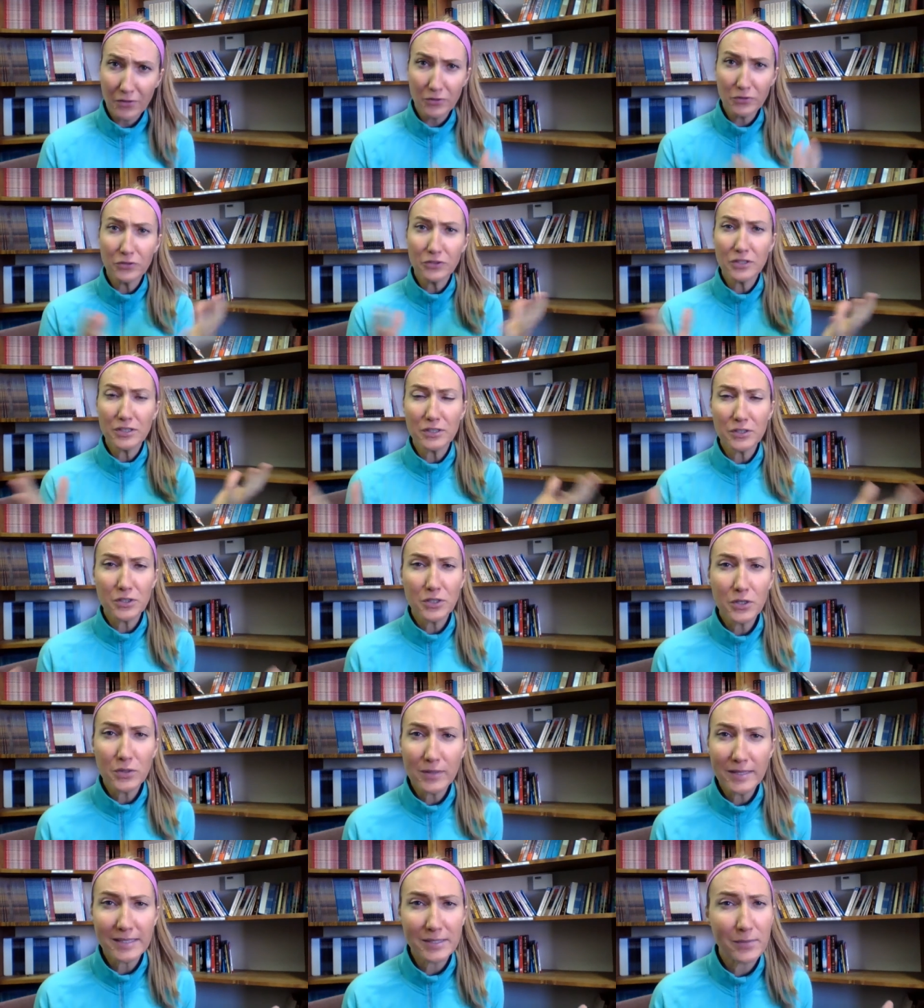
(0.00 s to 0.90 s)
those are just
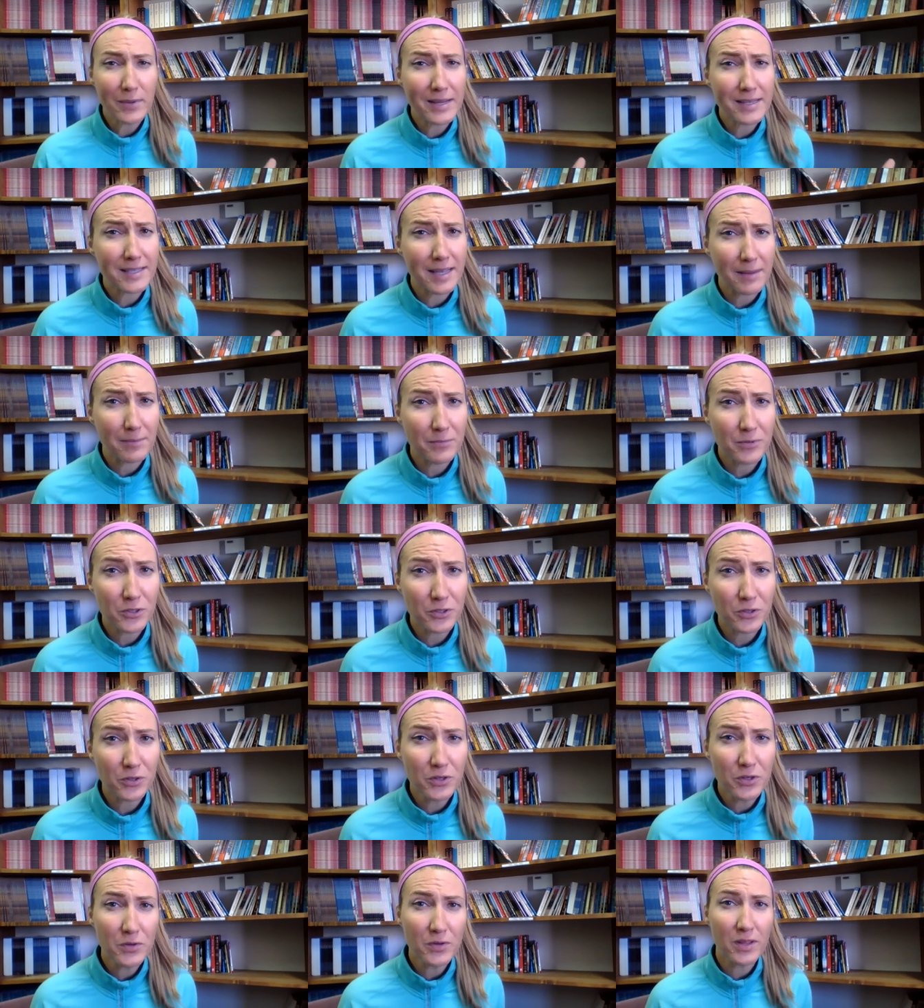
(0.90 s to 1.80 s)
two easy ways. I'm
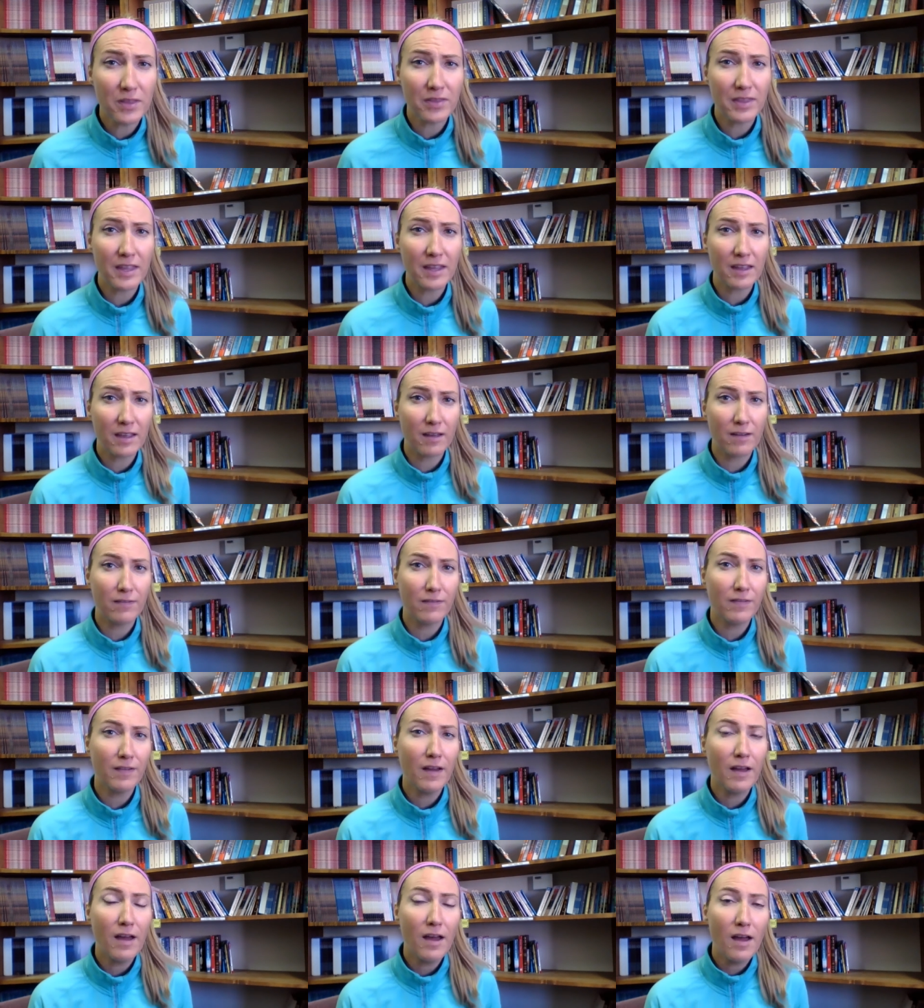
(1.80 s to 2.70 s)
sure you can think
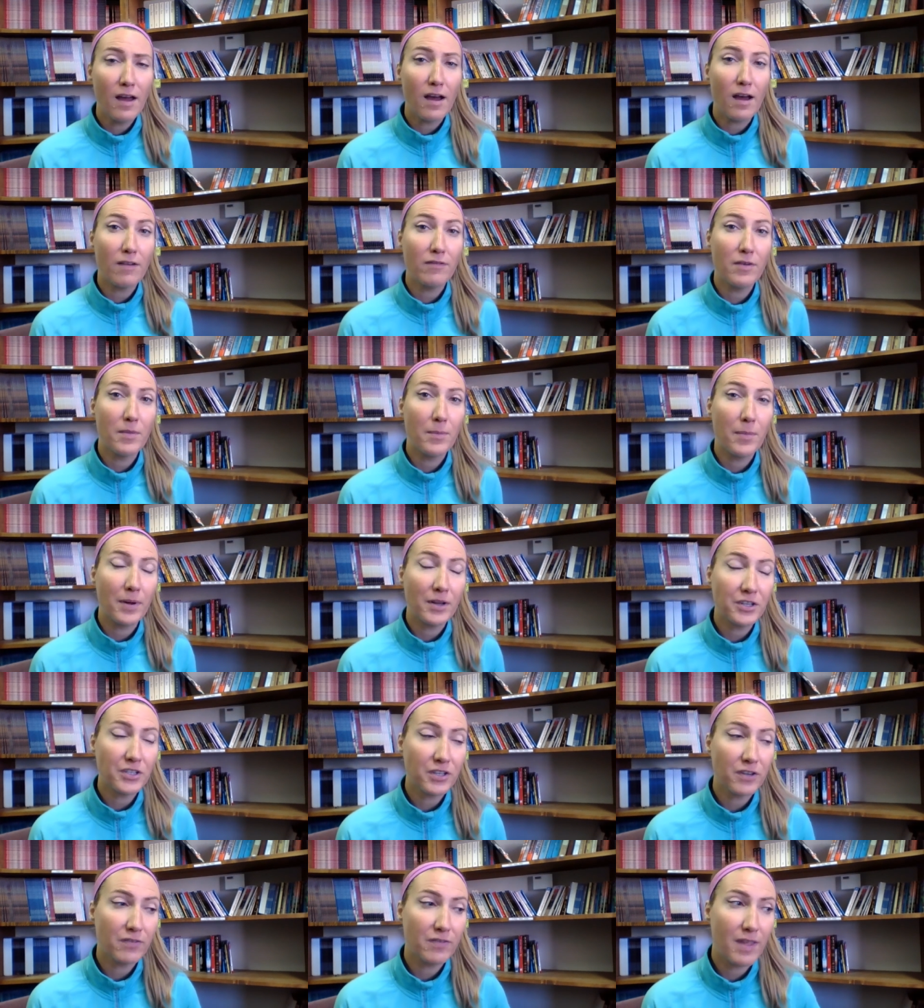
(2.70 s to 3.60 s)
of of a
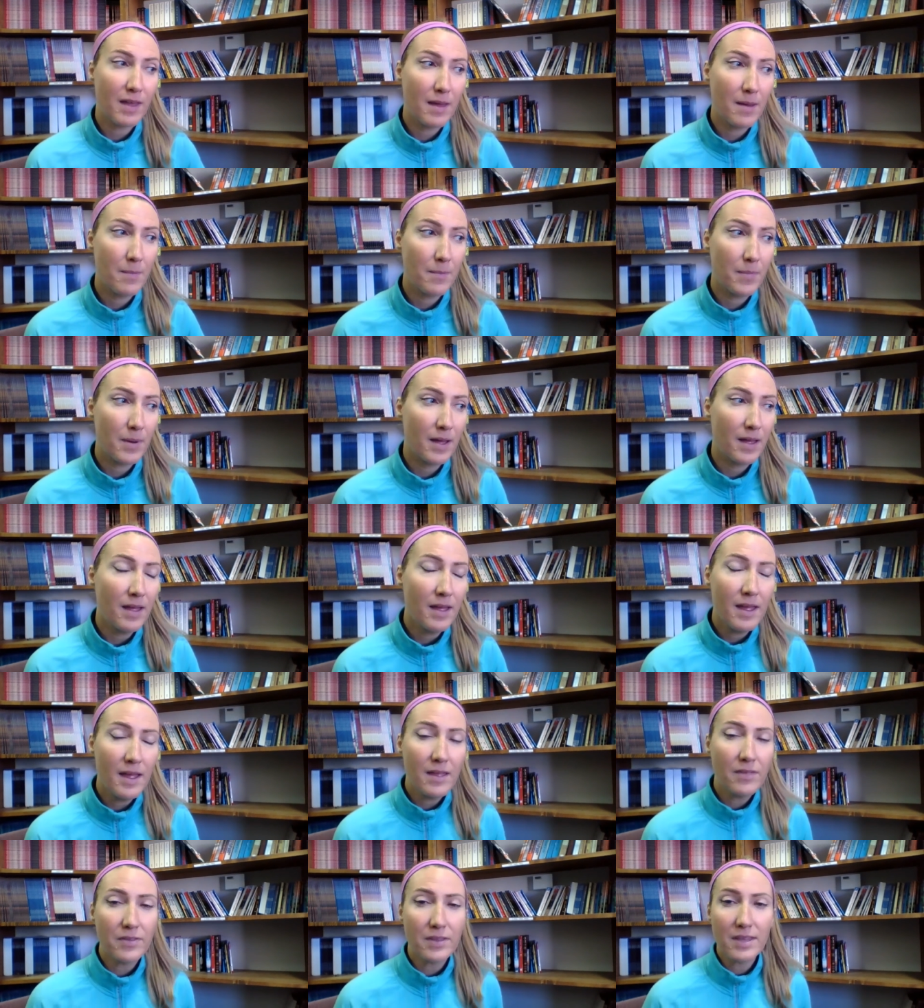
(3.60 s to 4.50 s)
bunch of them, but
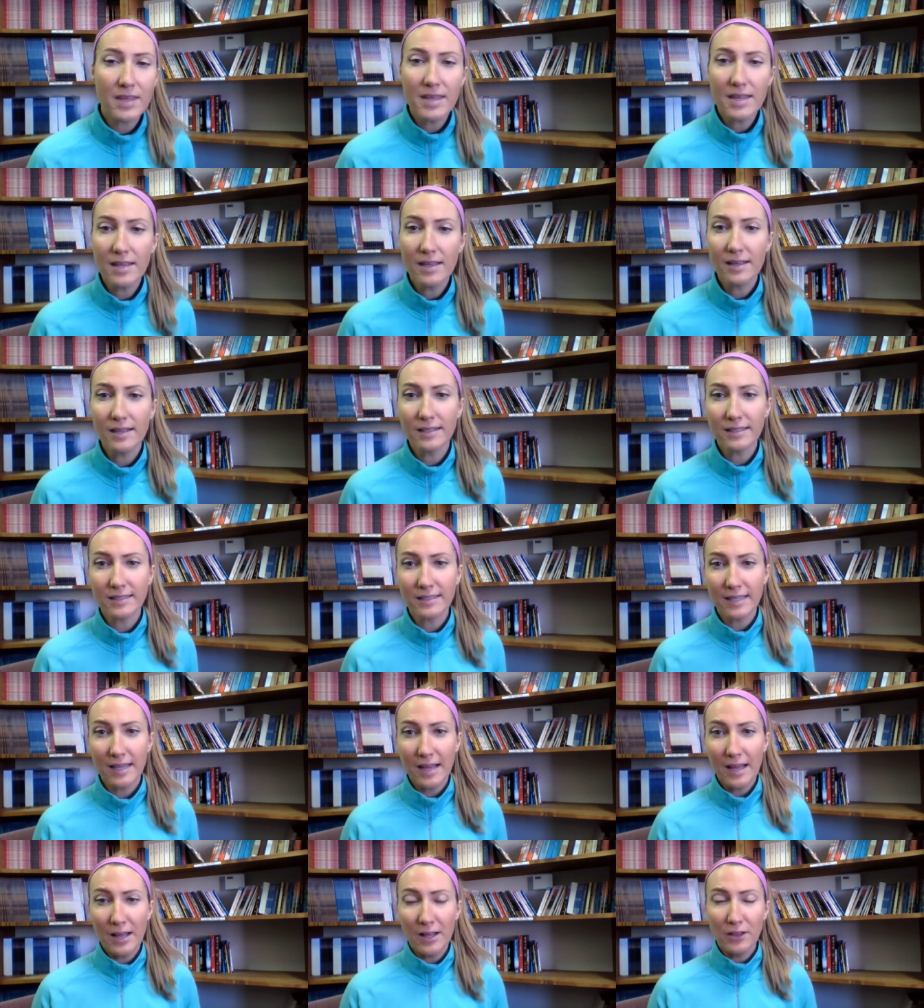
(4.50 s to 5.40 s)
the key
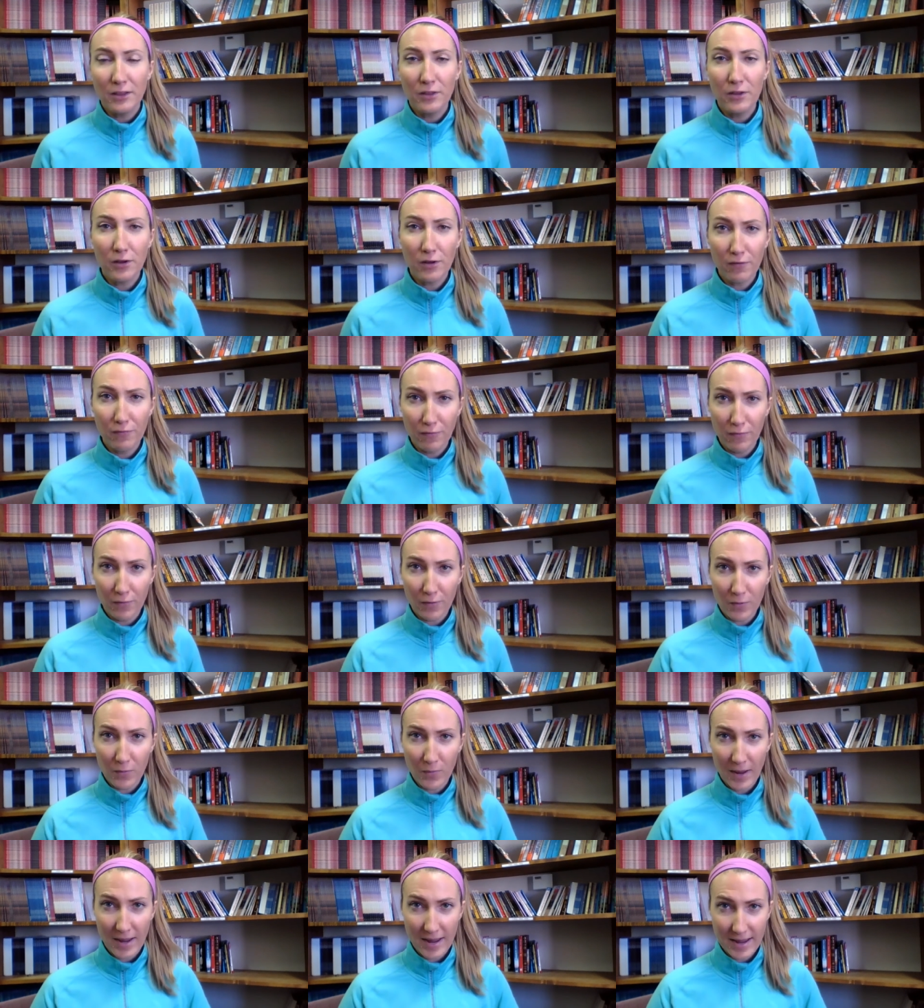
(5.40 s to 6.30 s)
is look
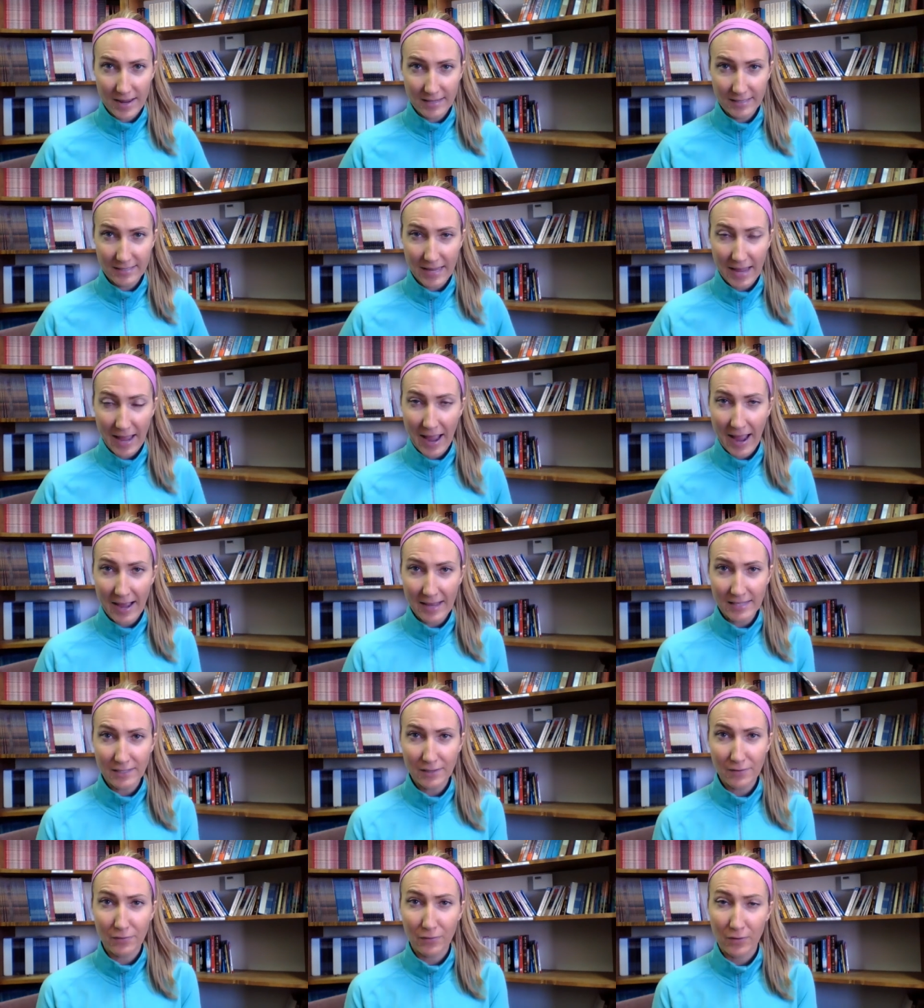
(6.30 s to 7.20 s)
for a way to
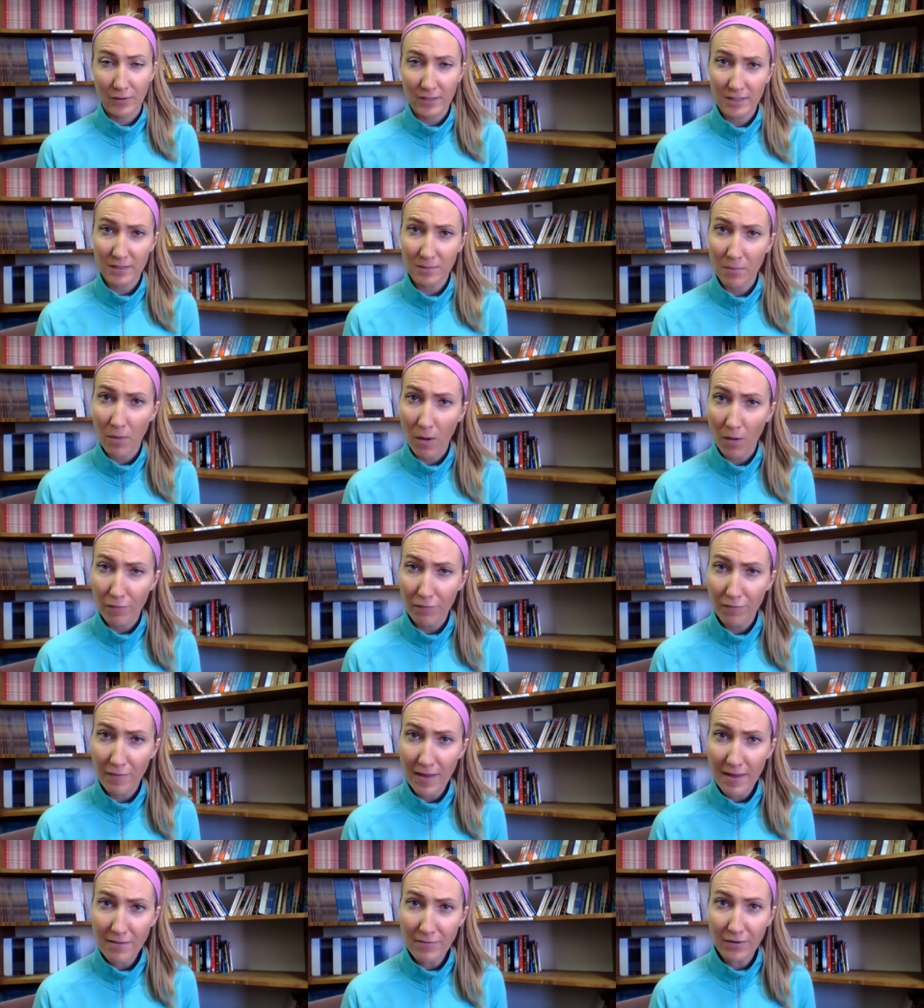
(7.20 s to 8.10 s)
ask for a small
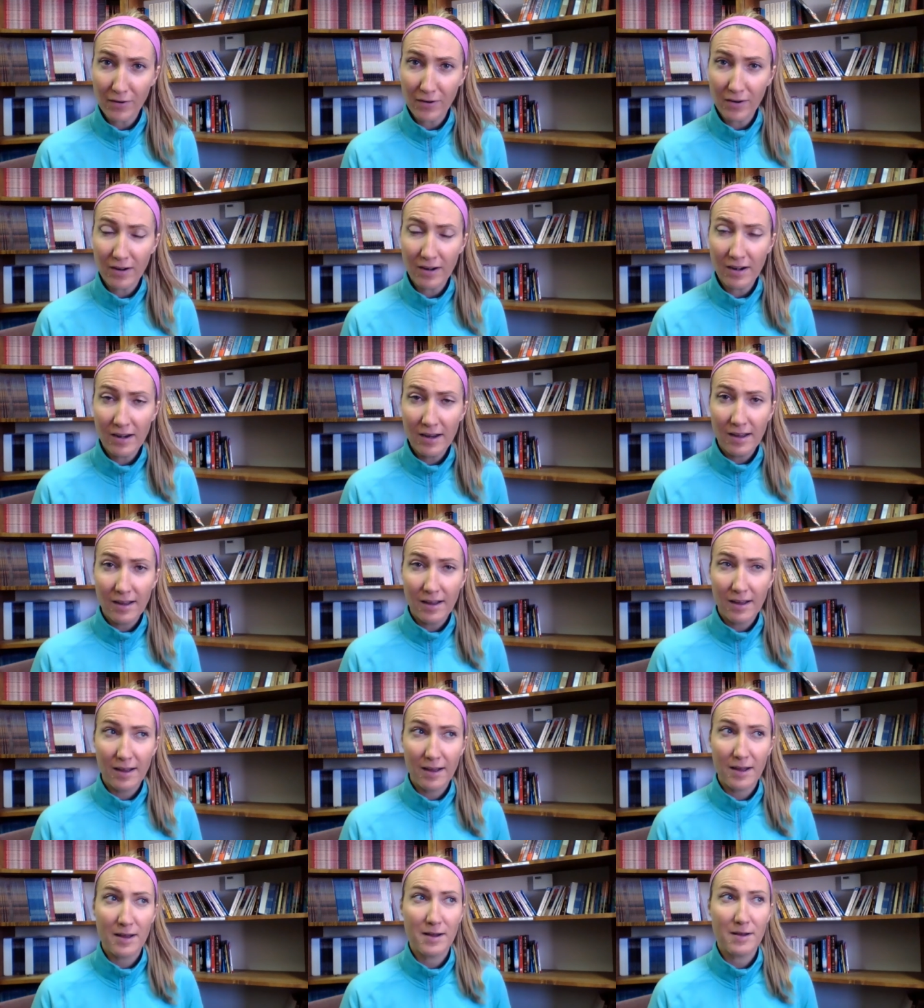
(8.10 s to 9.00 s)
favor
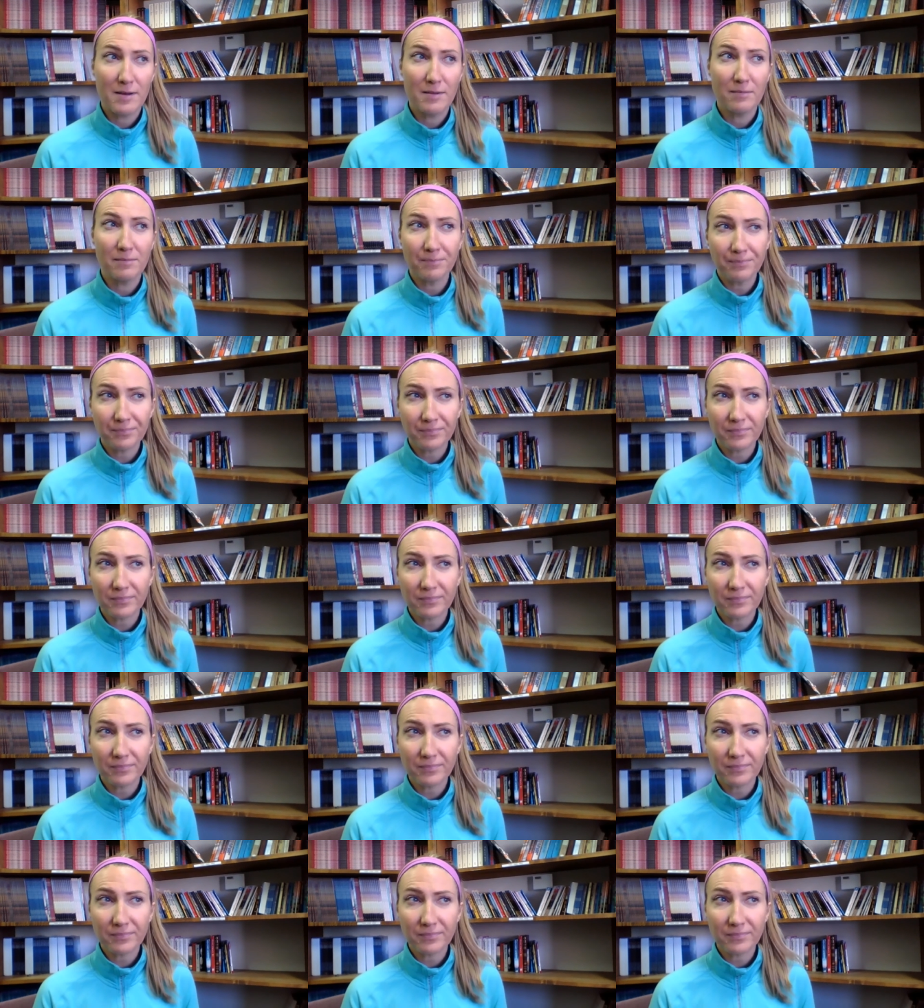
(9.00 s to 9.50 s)
um,